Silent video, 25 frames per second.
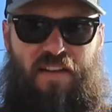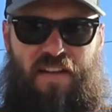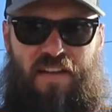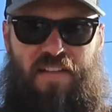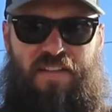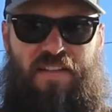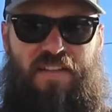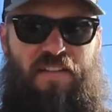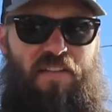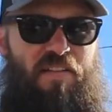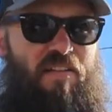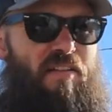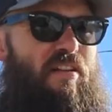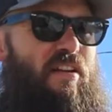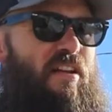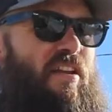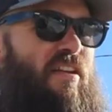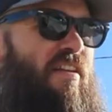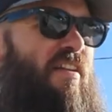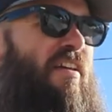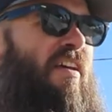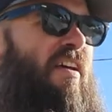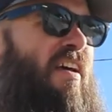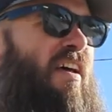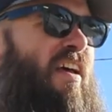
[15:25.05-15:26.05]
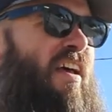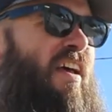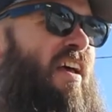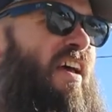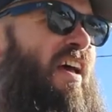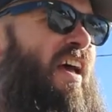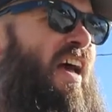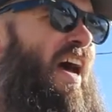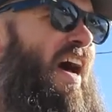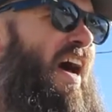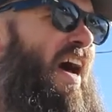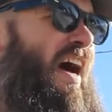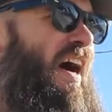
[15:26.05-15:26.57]
us learning,
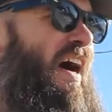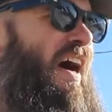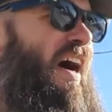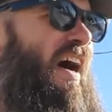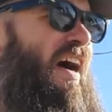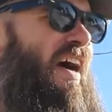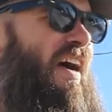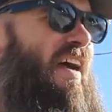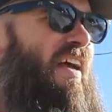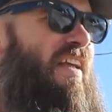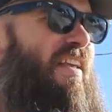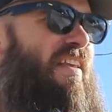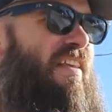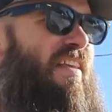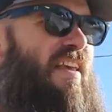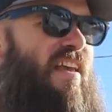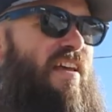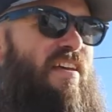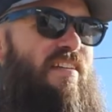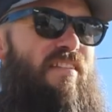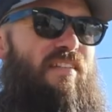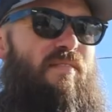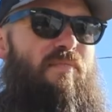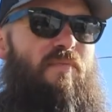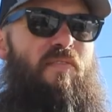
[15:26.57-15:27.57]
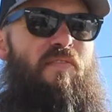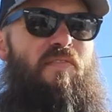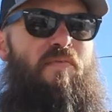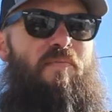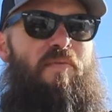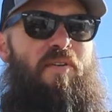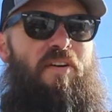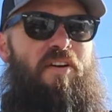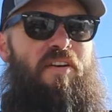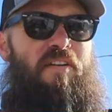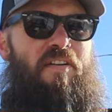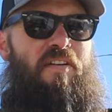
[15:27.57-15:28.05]
some